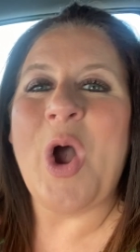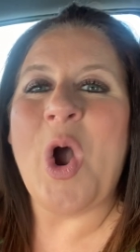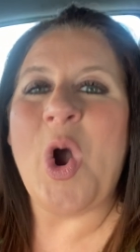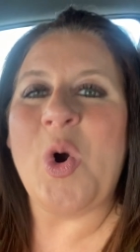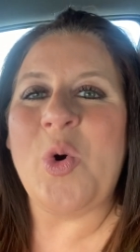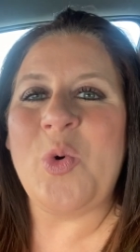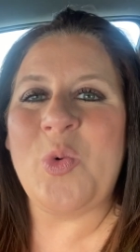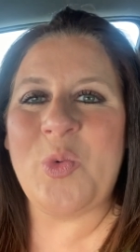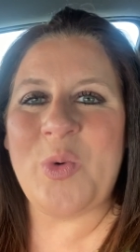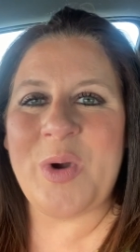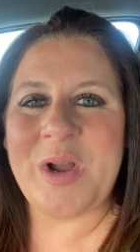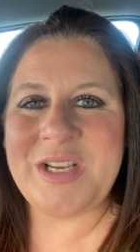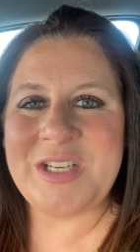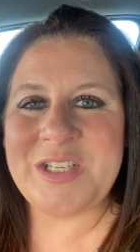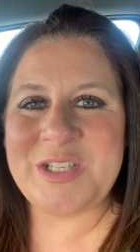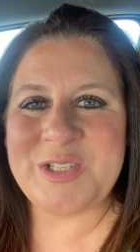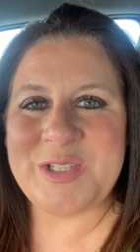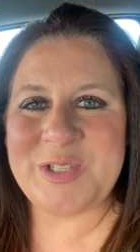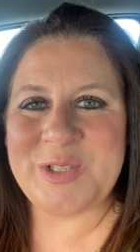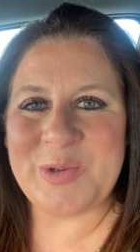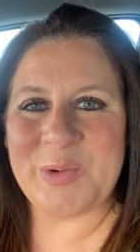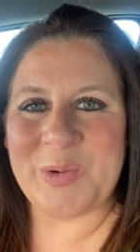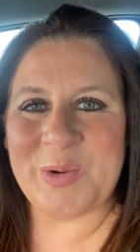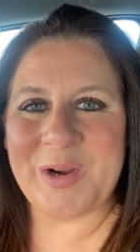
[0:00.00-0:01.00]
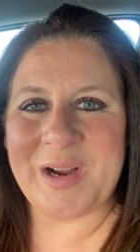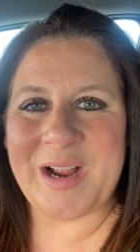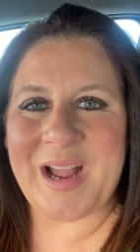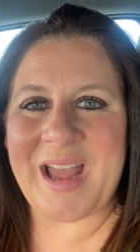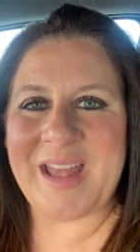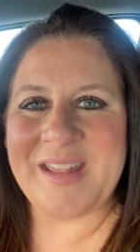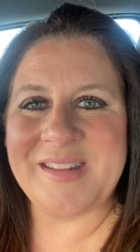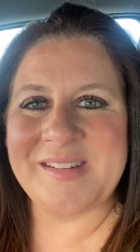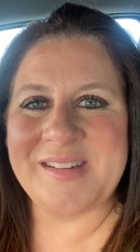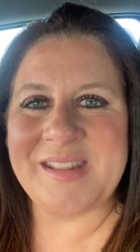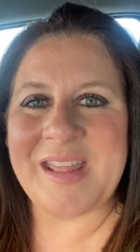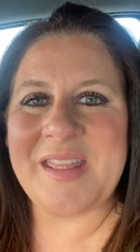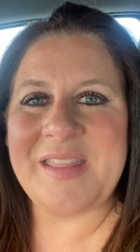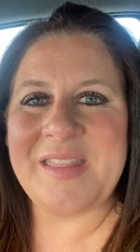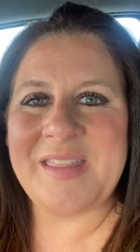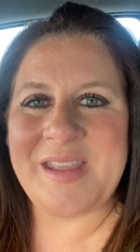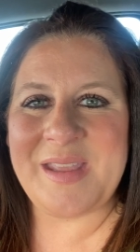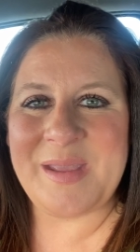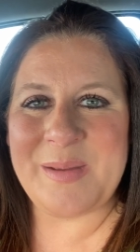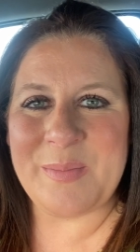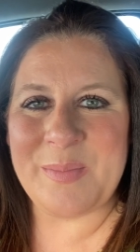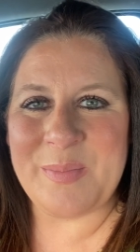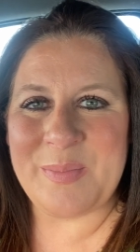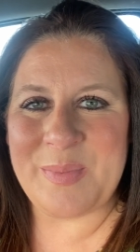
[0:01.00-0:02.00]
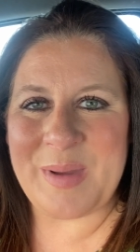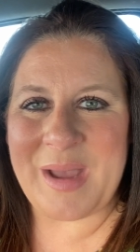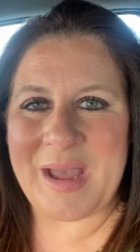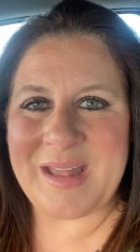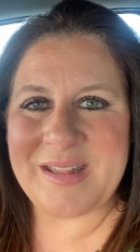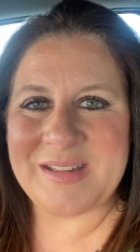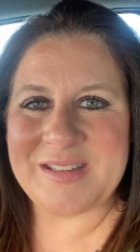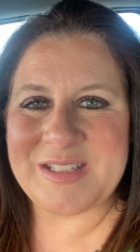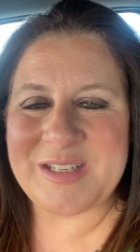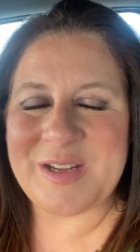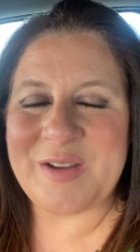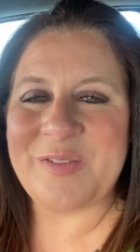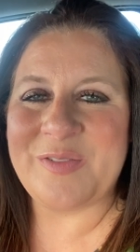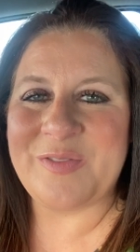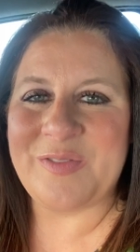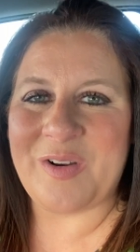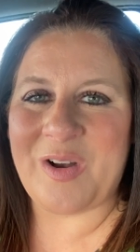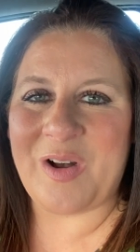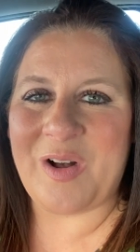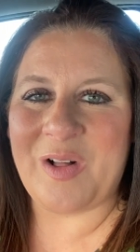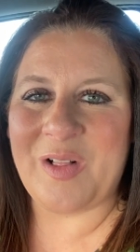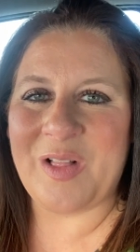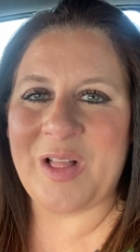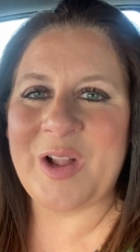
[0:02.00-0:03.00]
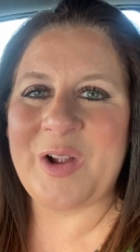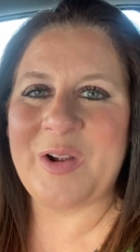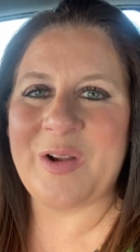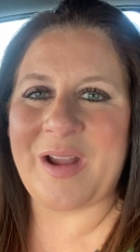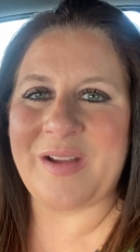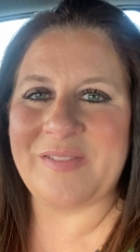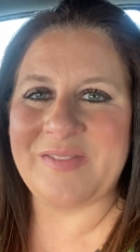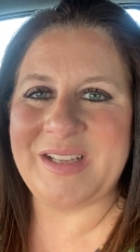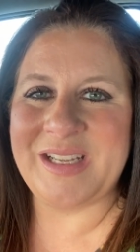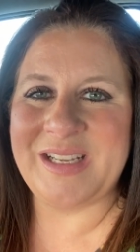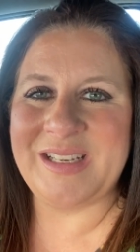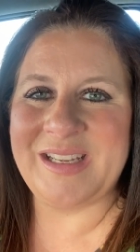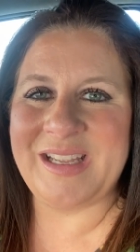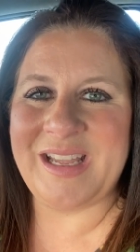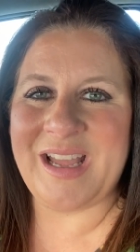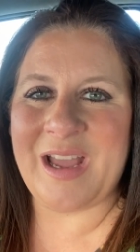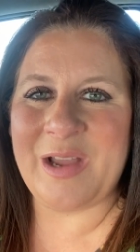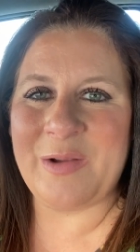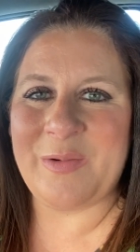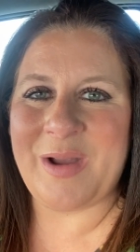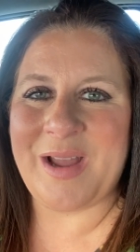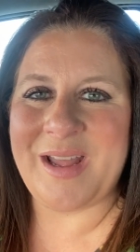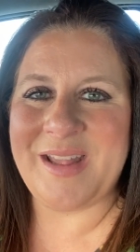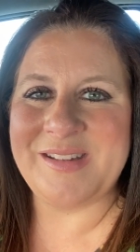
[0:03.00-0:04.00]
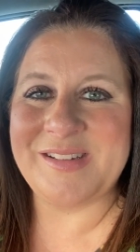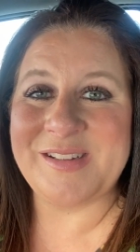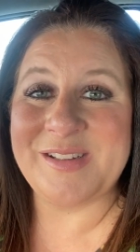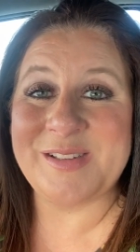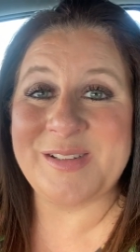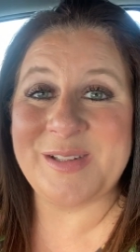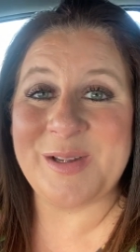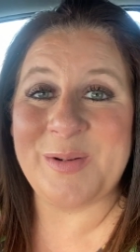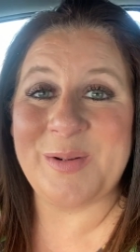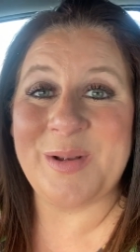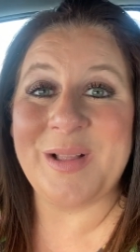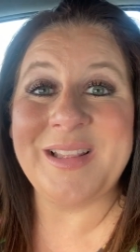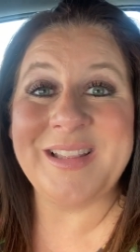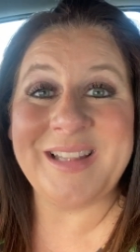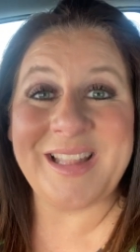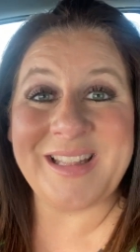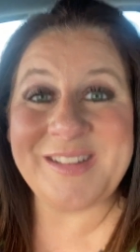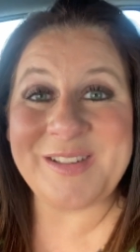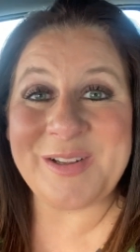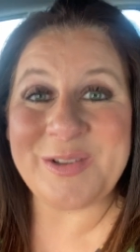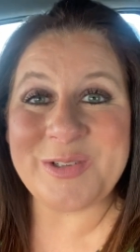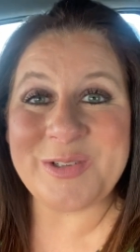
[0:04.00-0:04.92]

which store has the best fall crafting DIYs. So let's go